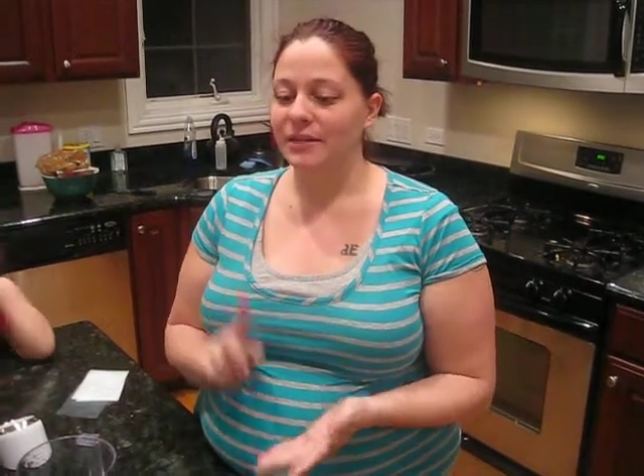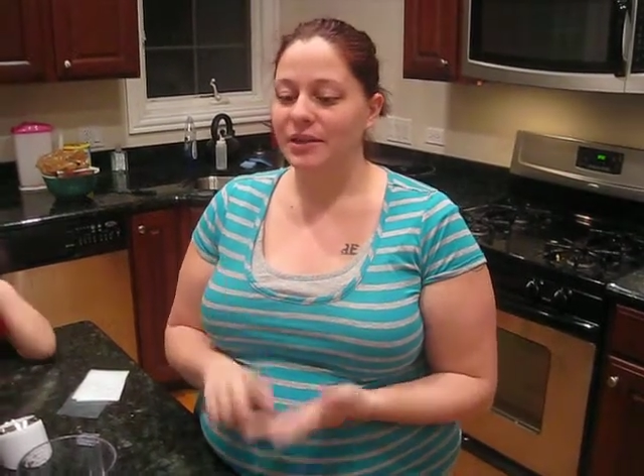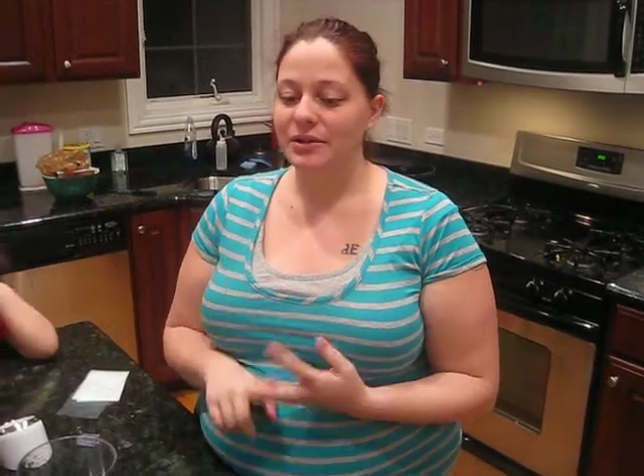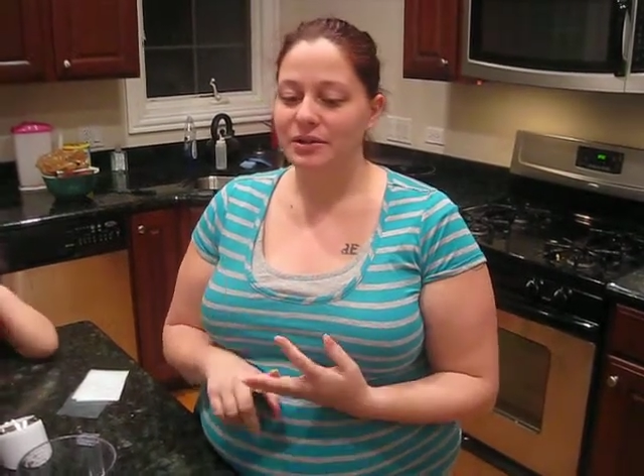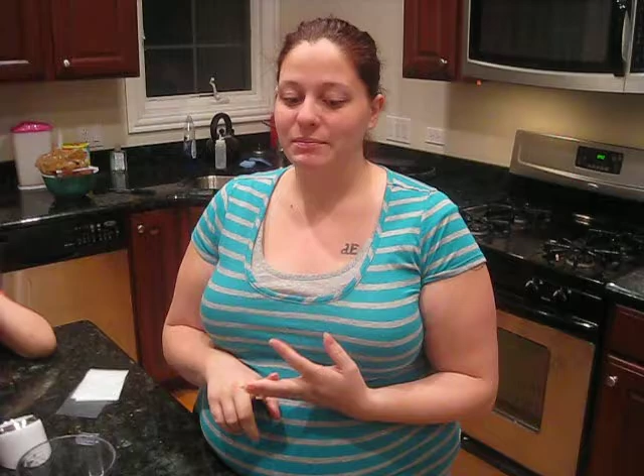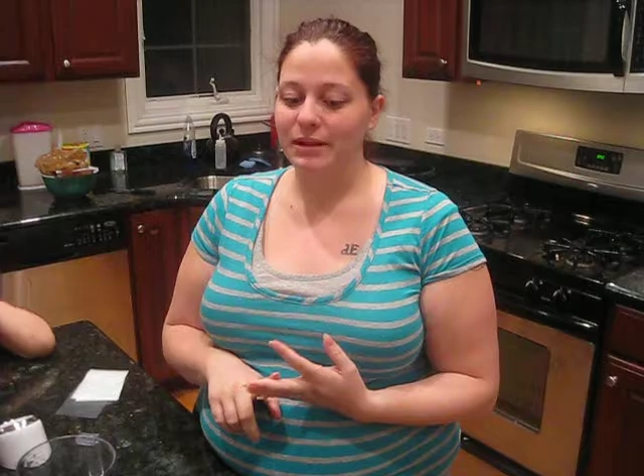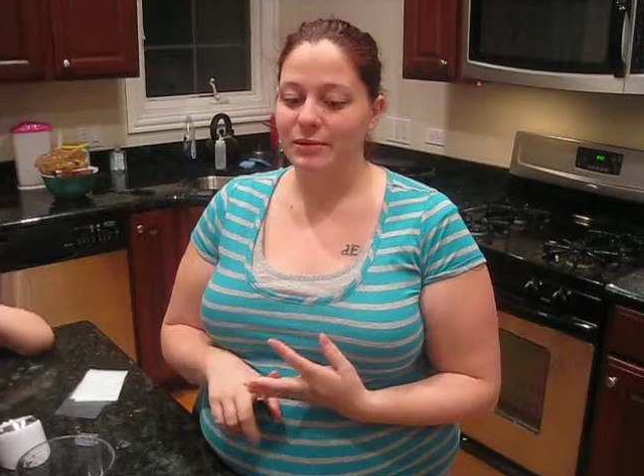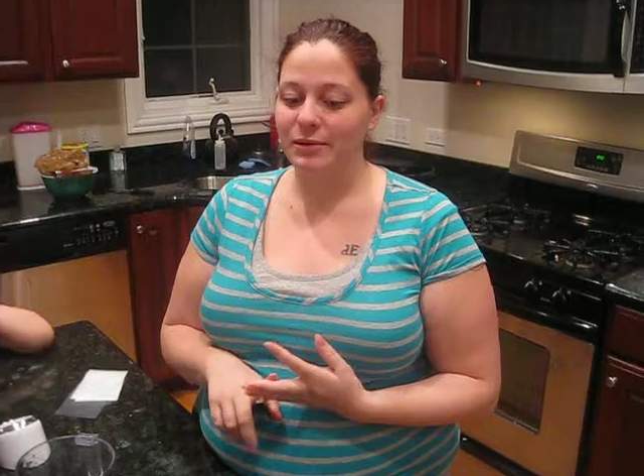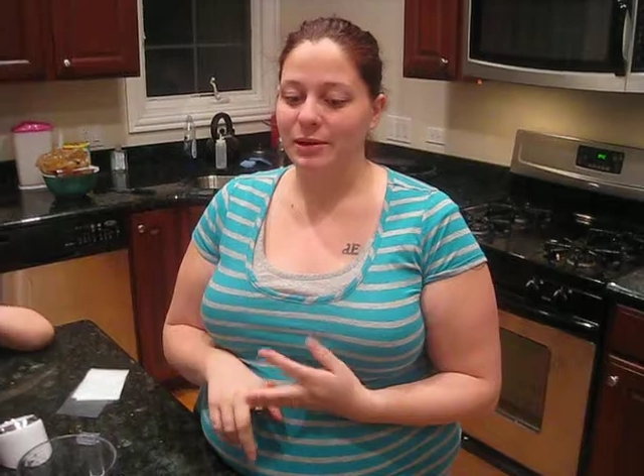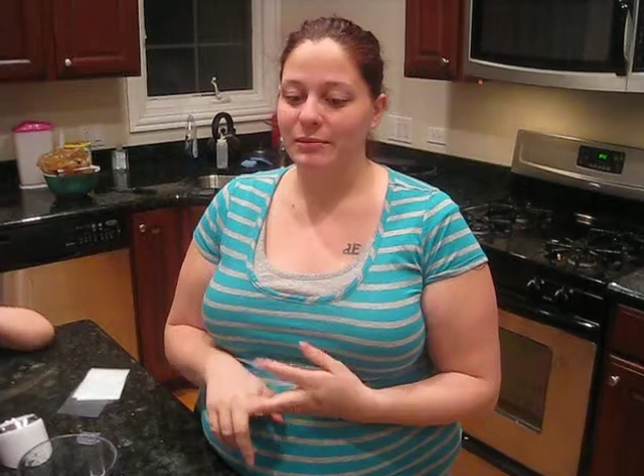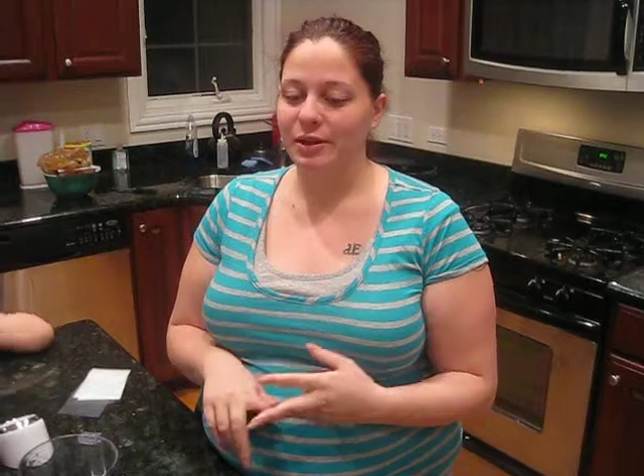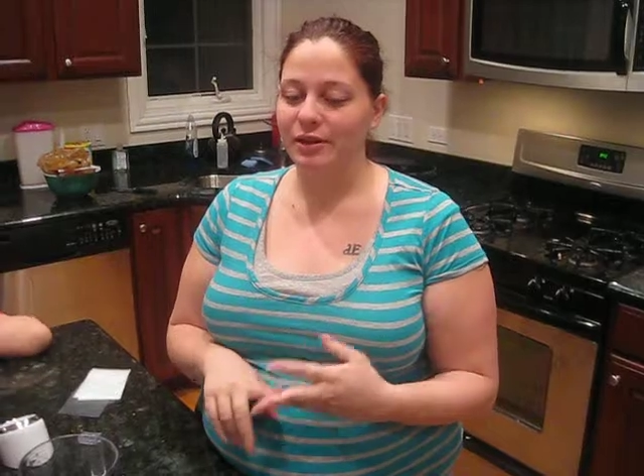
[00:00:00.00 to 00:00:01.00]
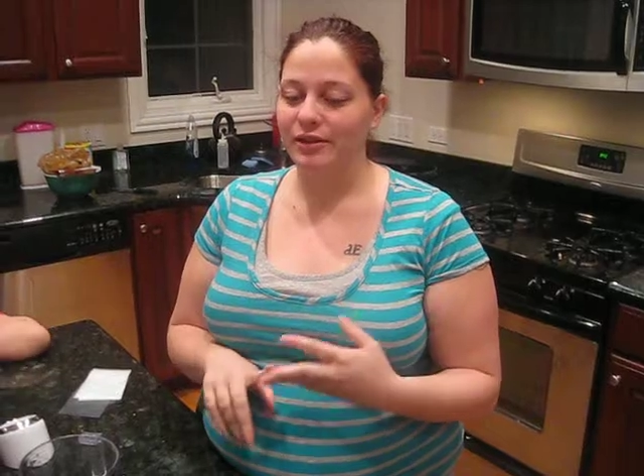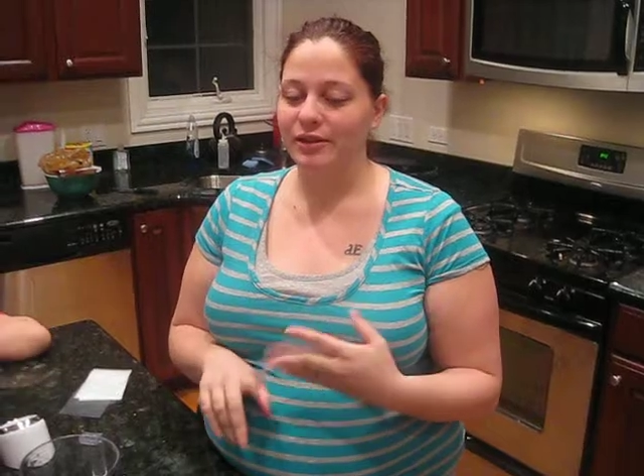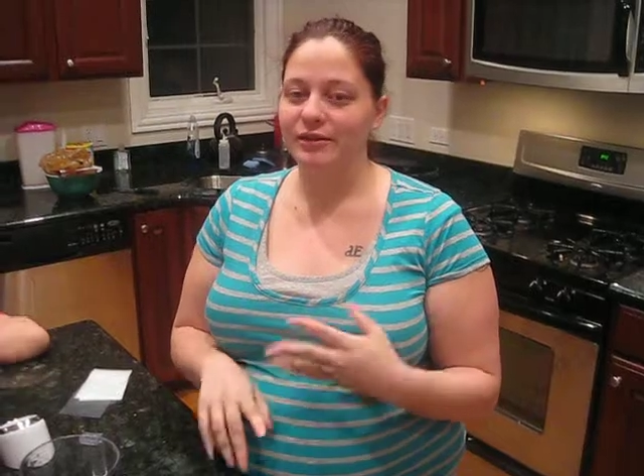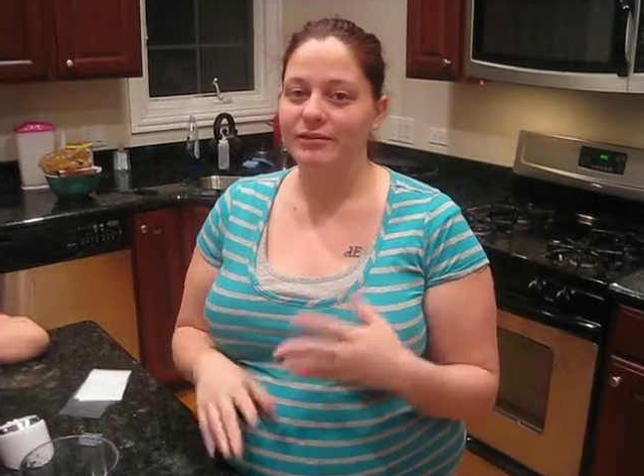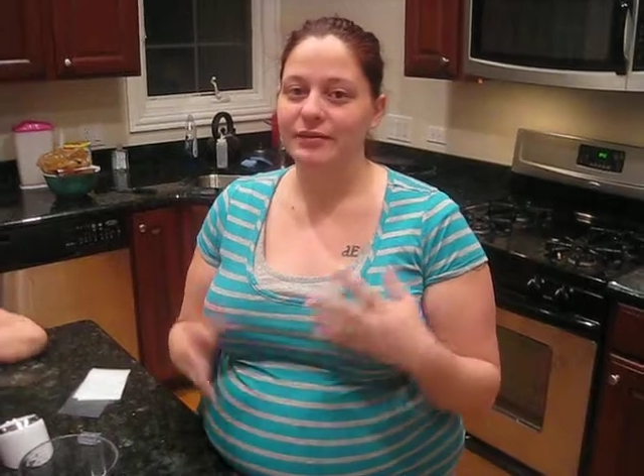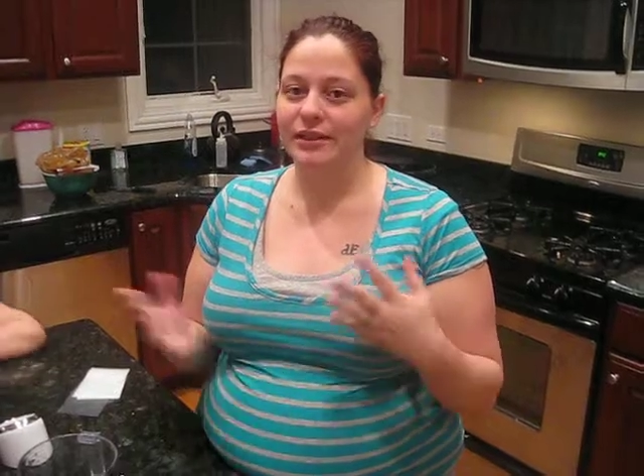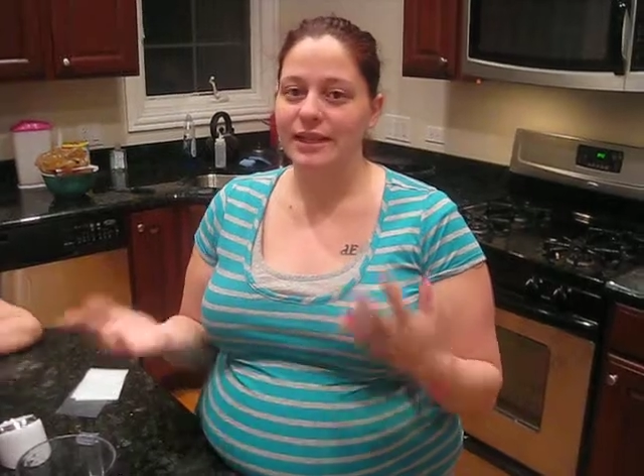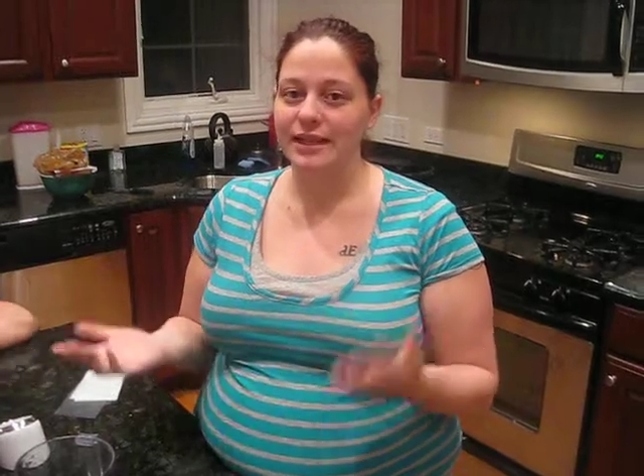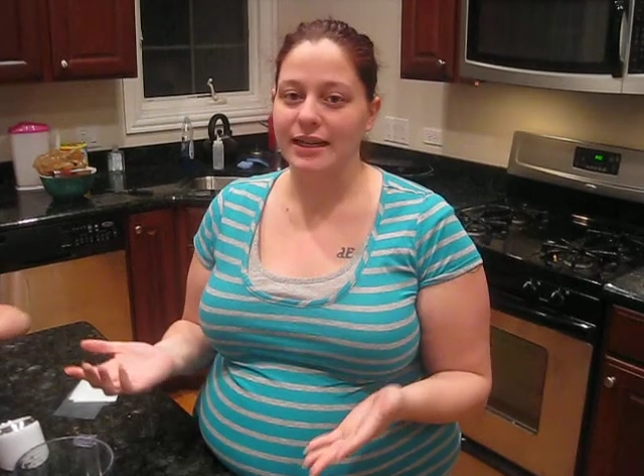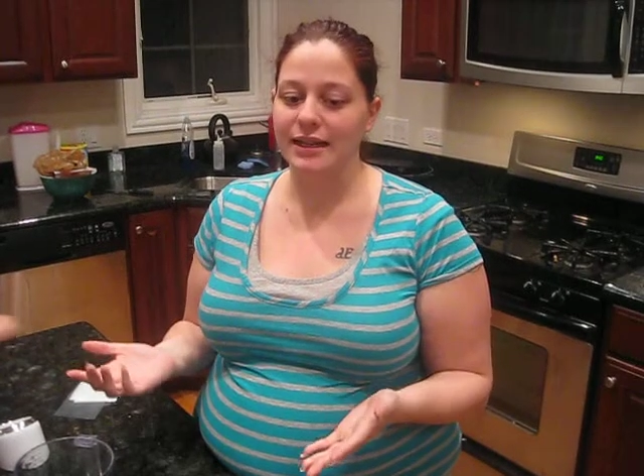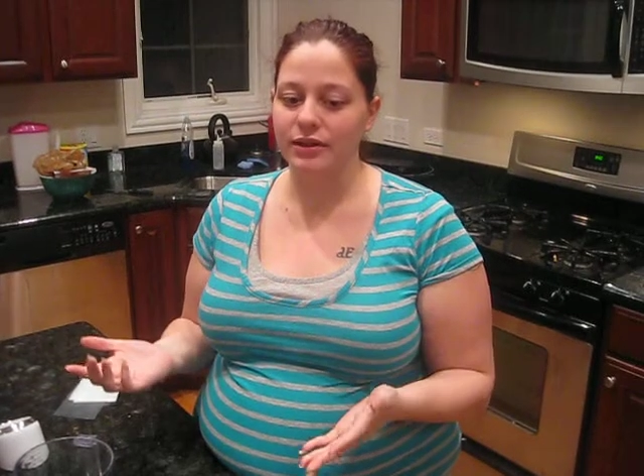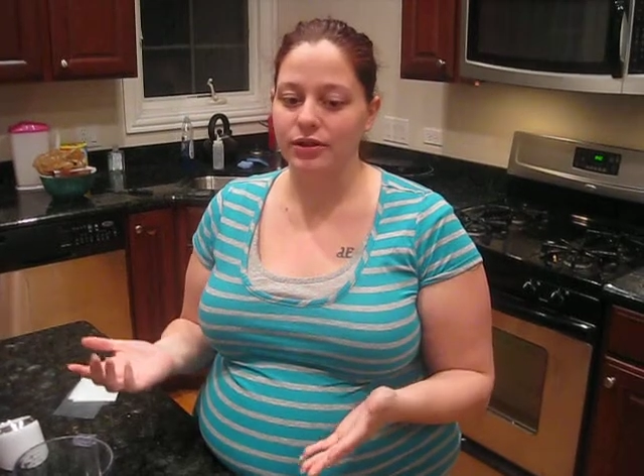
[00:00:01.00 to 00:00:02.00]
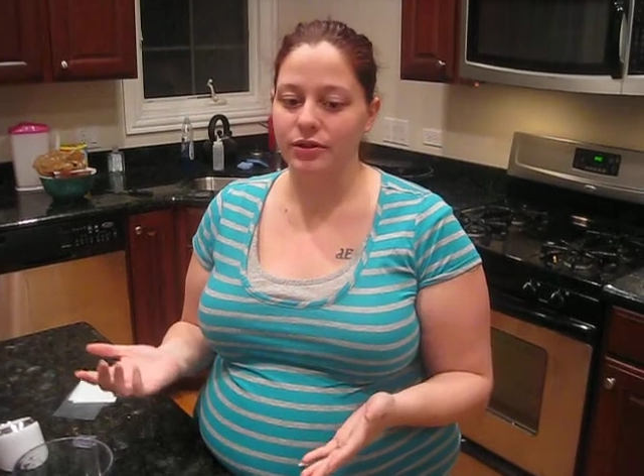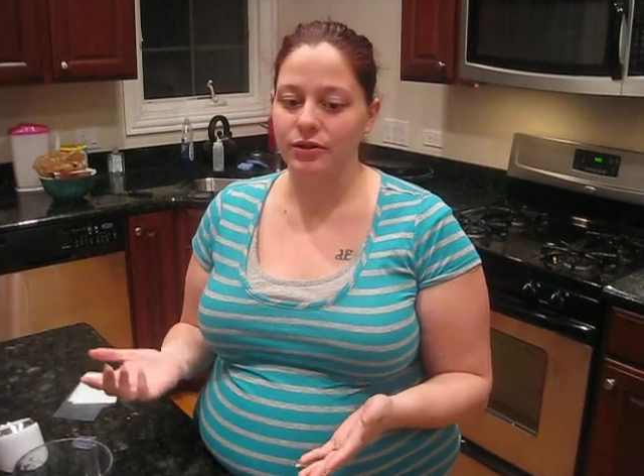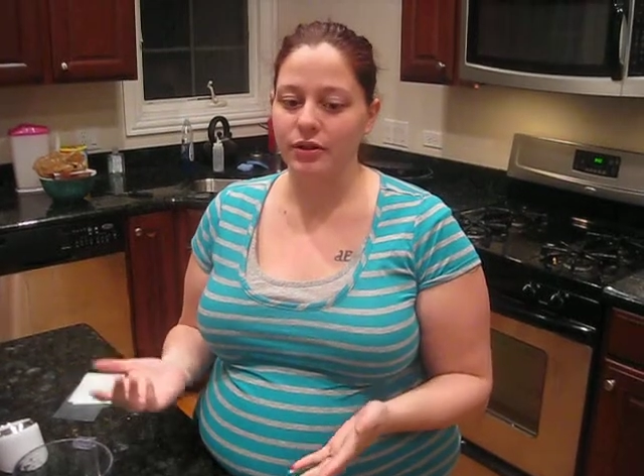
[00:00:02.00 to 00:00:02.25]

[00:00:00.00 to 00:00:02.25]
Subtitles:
use my warmer, because I can do